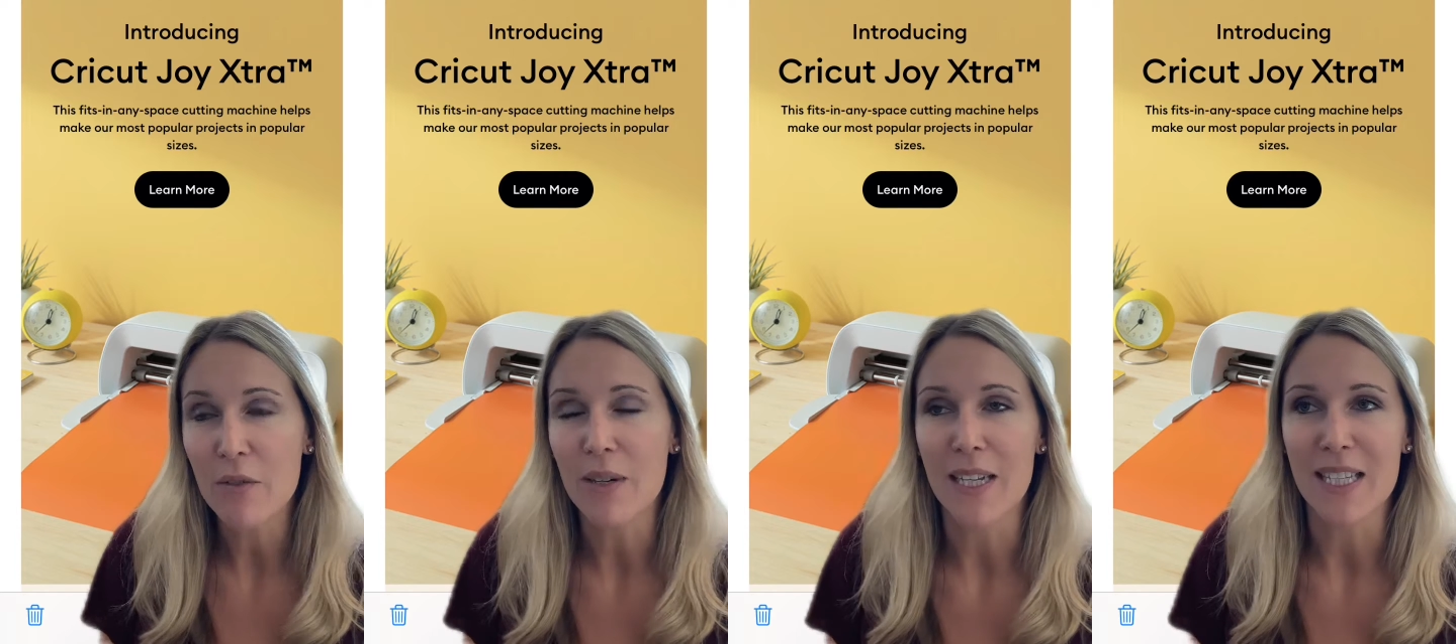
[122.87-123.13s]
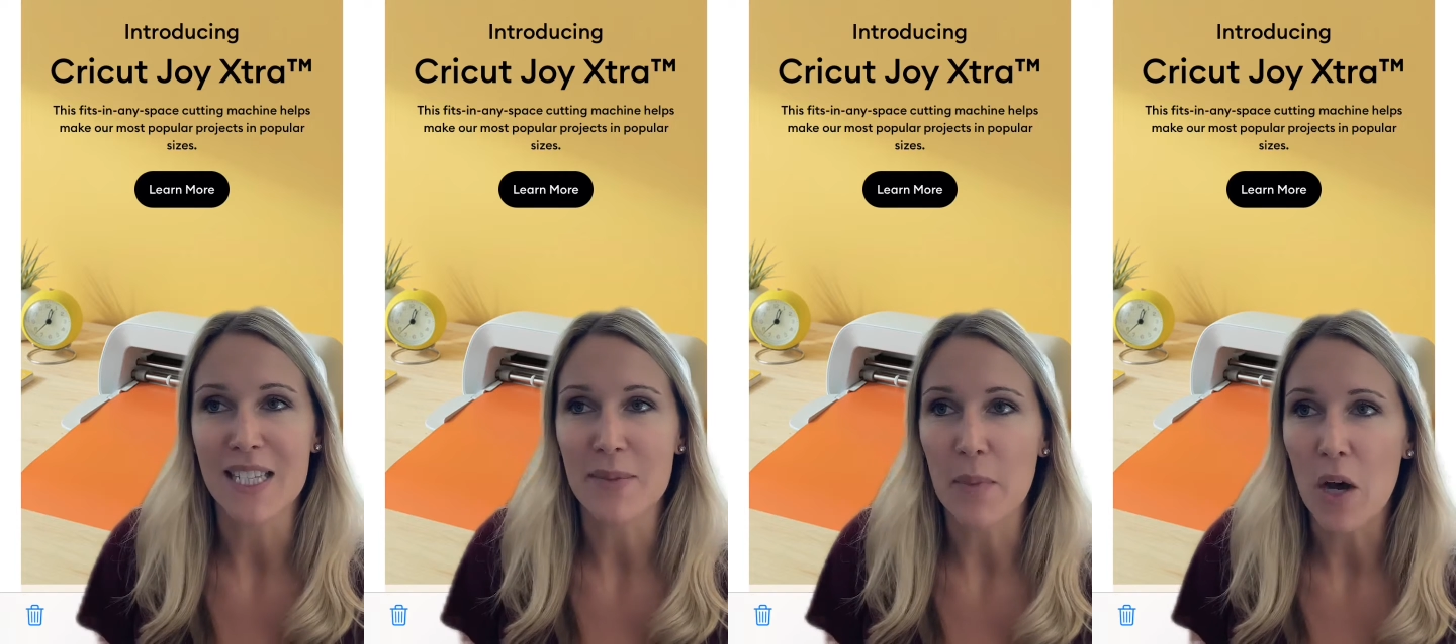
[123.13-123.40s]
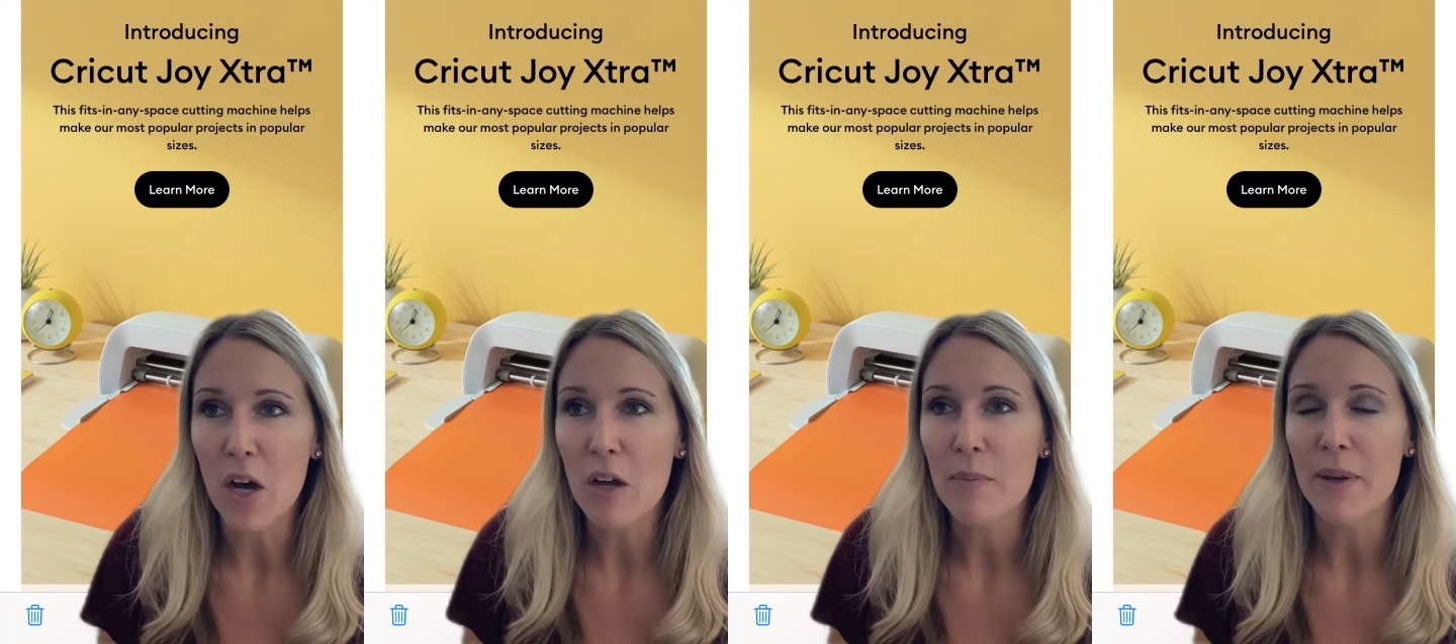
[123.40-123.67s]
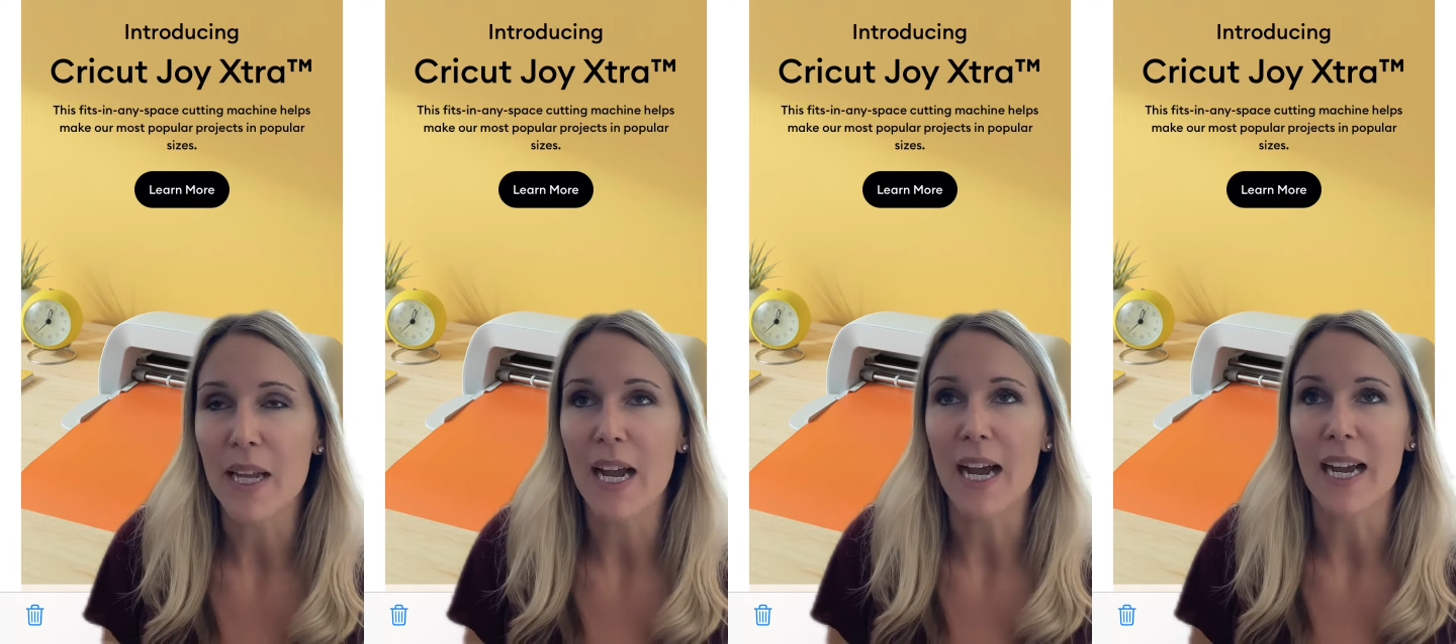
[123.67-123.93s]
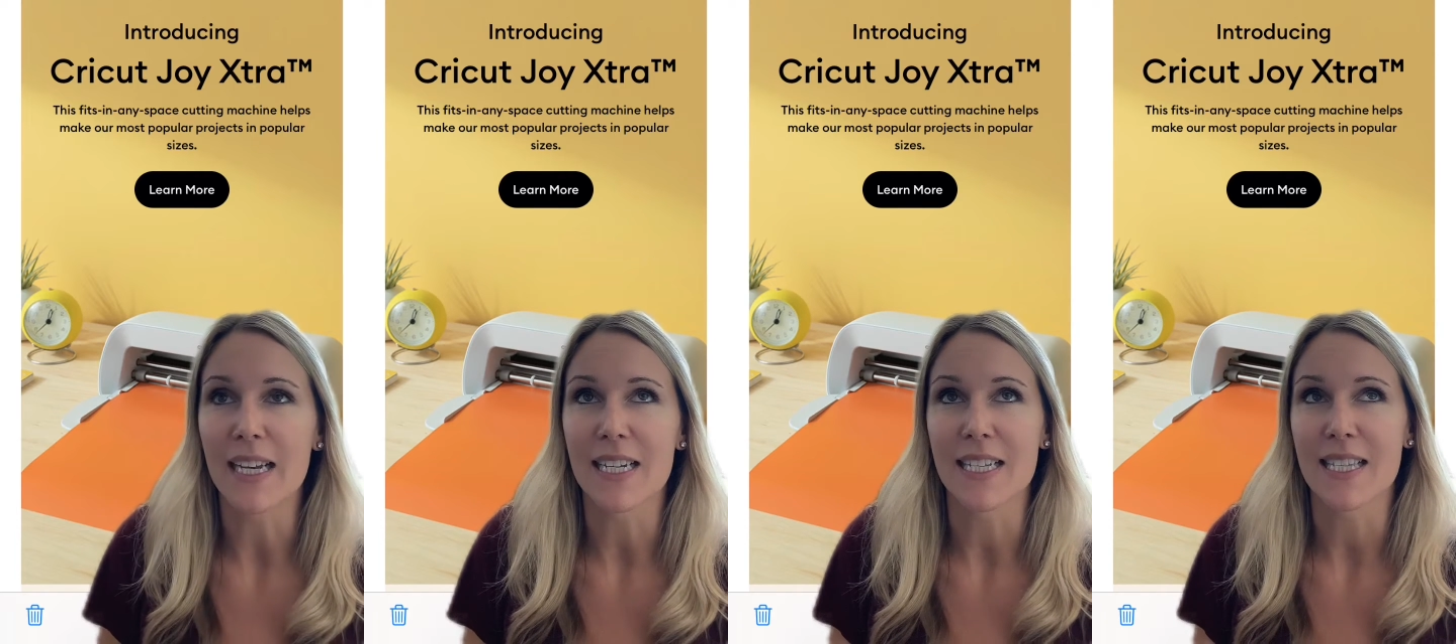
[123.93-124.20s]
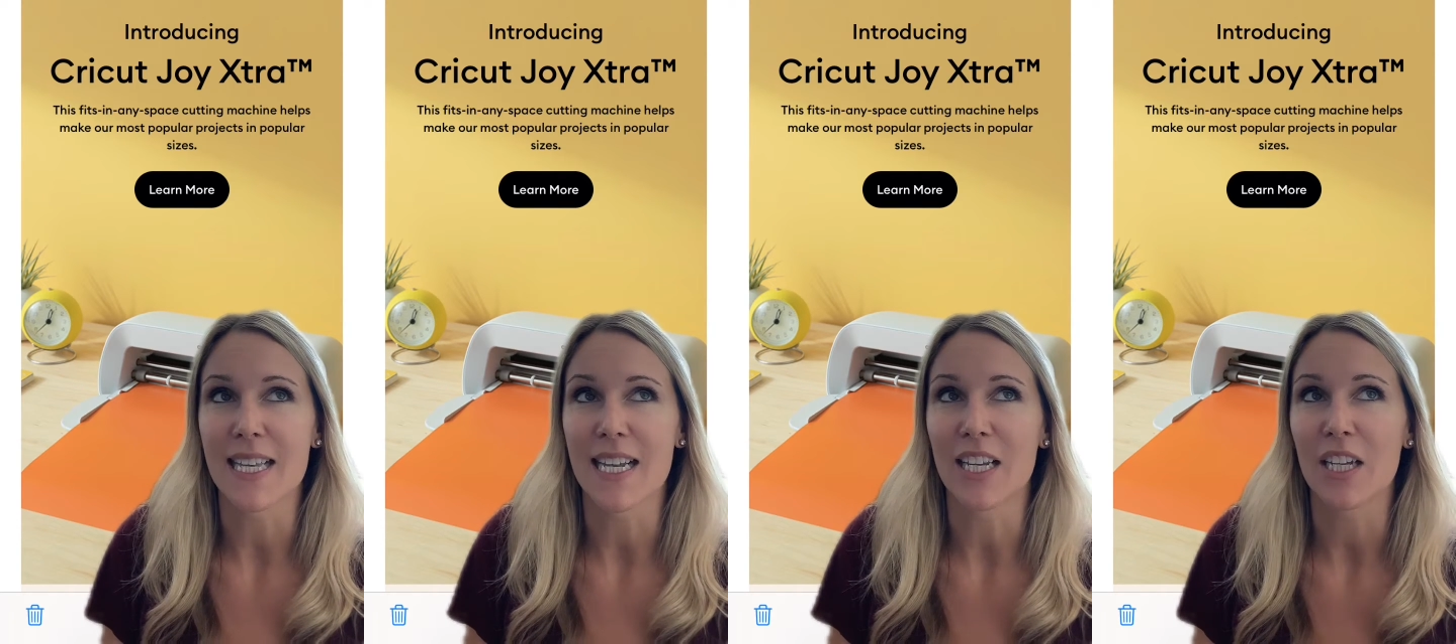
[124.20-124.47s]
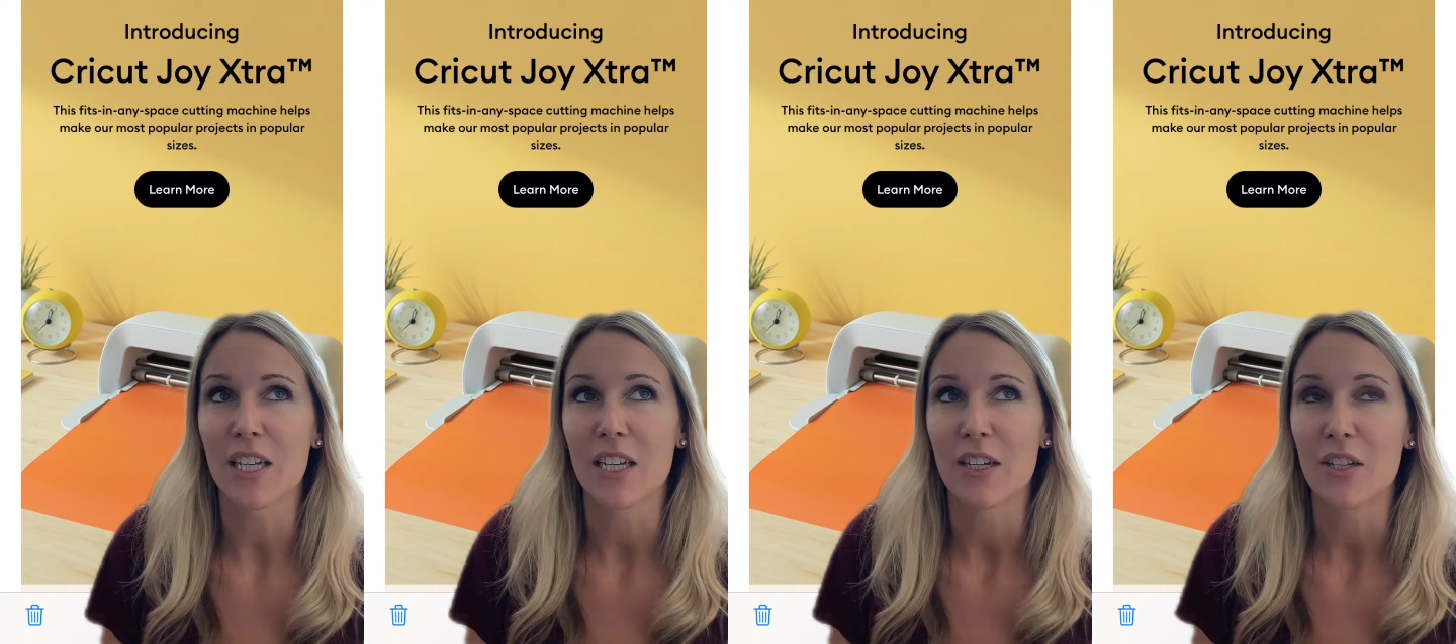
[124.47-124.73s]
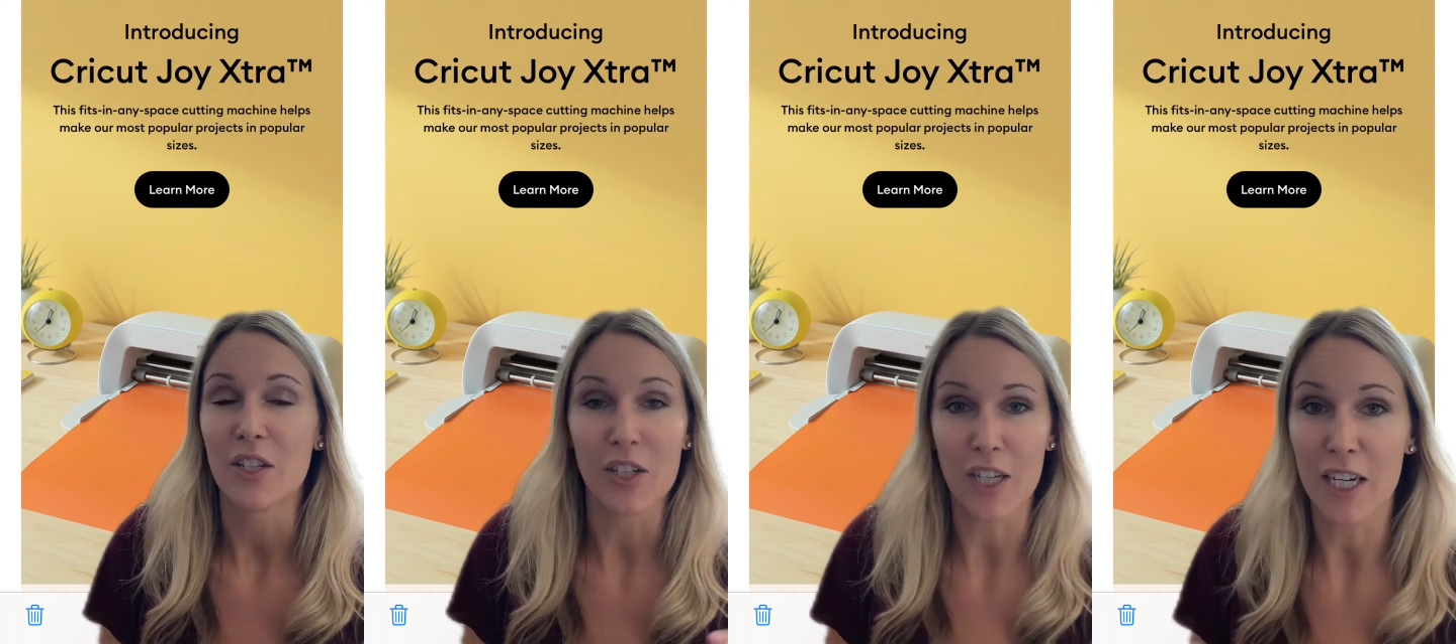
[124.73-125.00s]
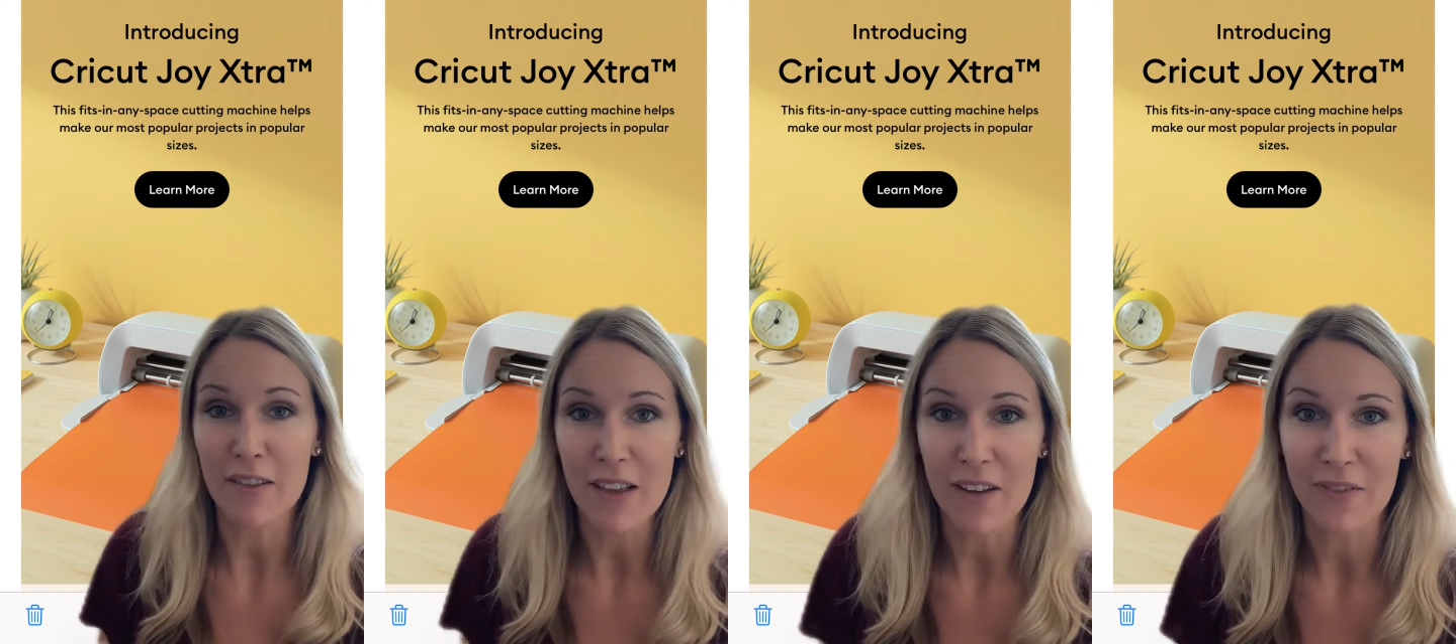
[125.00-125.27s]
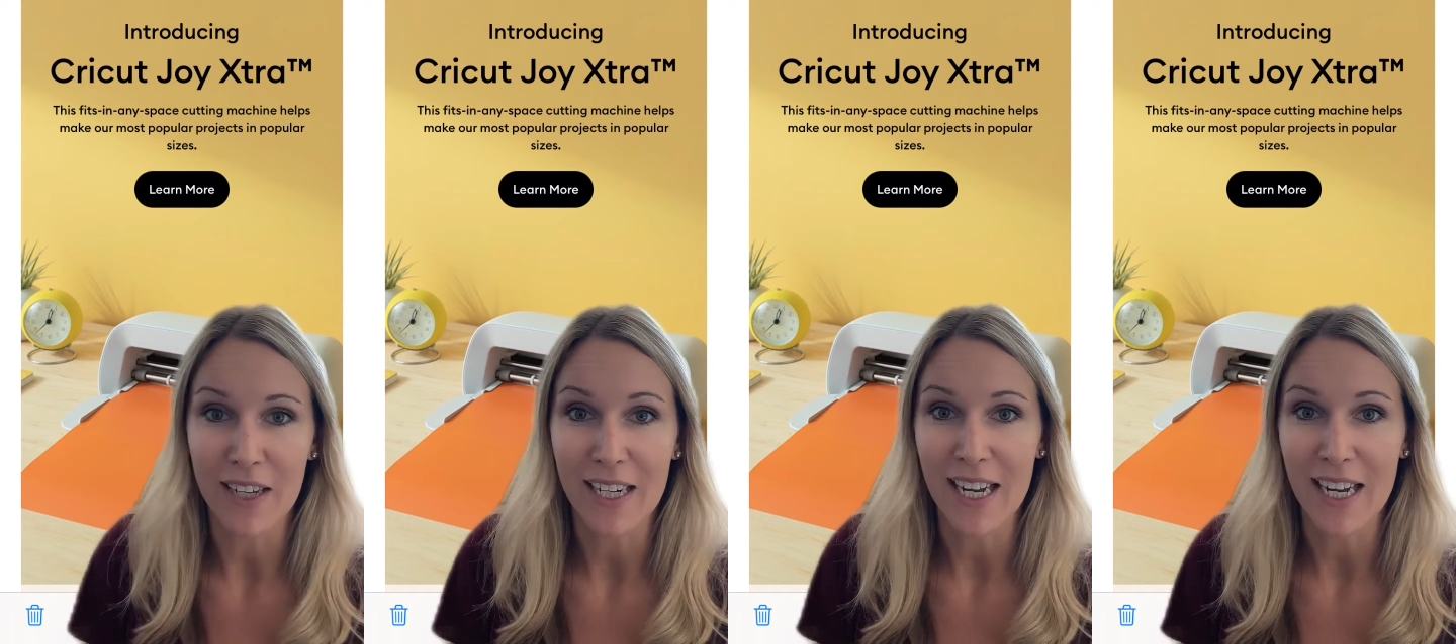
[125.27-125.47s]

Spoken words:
and small, but I just think you're going to love it,